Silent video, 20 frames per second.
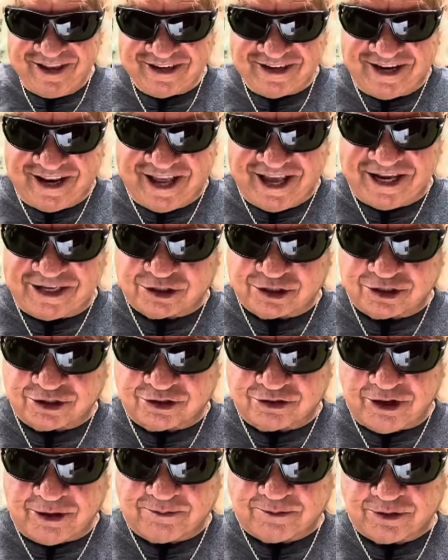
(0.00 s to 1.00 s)
Today's
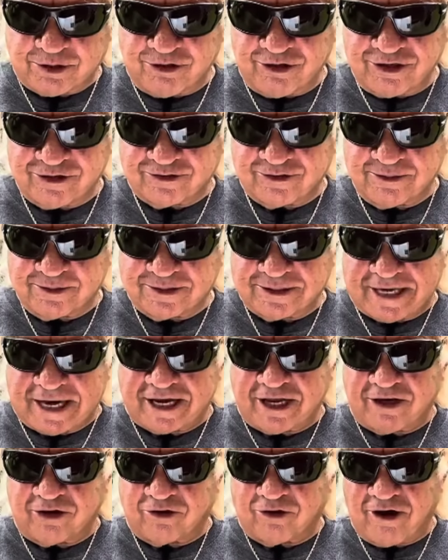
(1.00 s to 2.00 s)
scripture is from
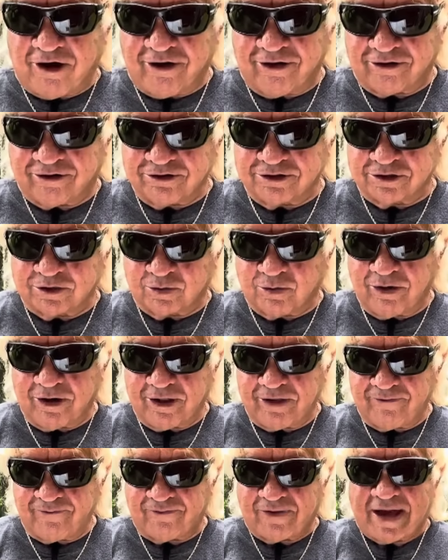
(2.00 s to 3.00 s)
Second Chronicles
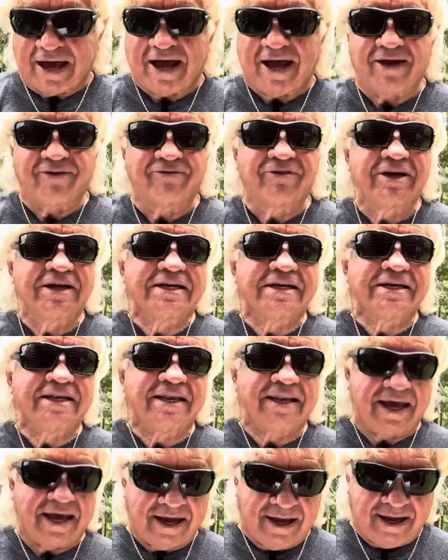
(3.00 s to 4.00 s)
twenty-five
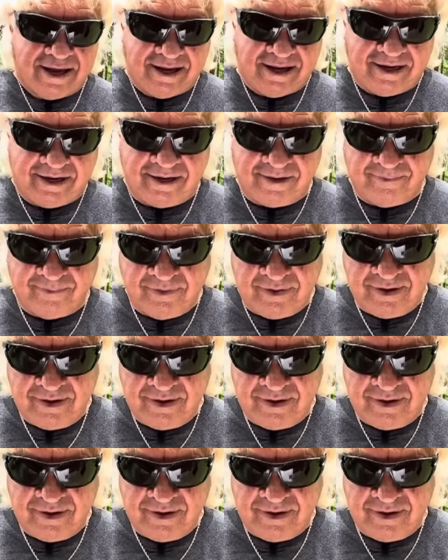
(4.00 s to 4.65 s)
nine.